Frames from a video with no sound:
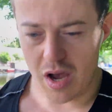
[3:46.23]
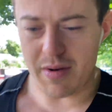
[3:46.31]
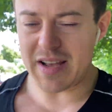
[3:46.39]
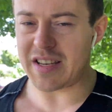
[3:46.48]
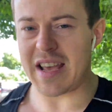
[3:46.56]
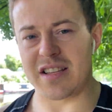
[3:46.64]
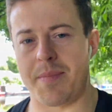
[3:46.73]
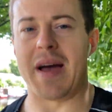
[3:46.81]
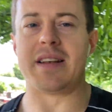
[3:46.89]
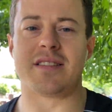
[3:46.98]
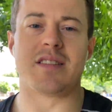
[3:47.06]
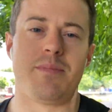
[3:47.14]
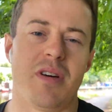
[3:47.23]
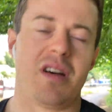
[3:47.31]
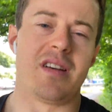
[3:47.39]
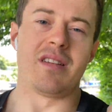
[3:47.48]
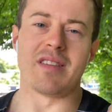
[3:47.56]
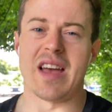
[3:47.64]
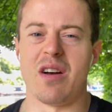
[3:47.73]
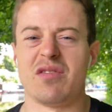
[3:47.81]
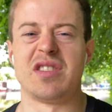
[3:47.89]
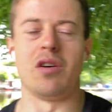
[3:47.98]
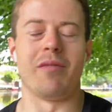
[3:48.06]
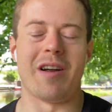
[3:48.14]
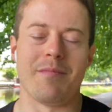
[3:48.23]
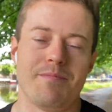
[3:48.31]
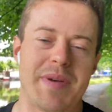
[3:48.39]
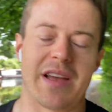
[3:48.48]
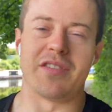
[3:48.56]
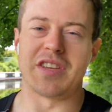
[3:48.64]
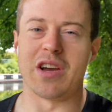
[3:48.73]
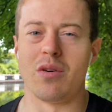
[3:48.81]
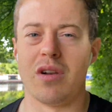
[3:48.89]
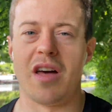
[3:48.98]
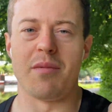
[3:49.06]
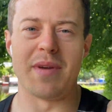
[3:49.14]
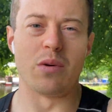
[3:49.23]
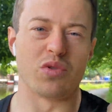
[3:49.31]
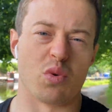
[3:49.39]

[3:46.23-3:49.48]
it depends, but yeah, obviously not that big of a deal. Like the meals